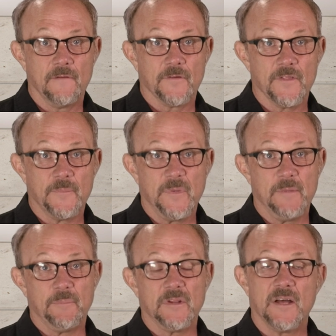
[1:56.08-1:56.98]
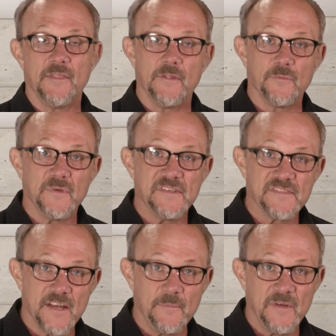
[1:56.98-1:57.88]
For the people on the
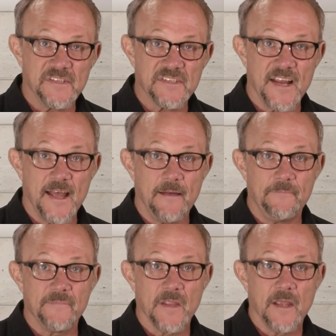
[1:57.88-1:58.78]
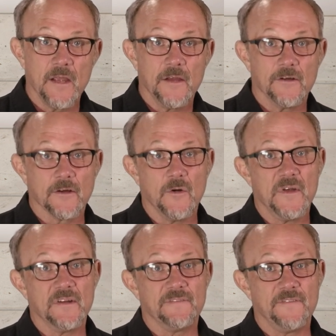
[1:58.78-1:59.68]
Resentments tab, you're
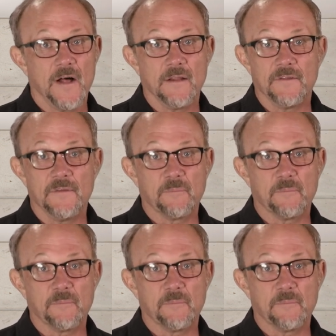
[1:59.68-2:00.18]
going to follow the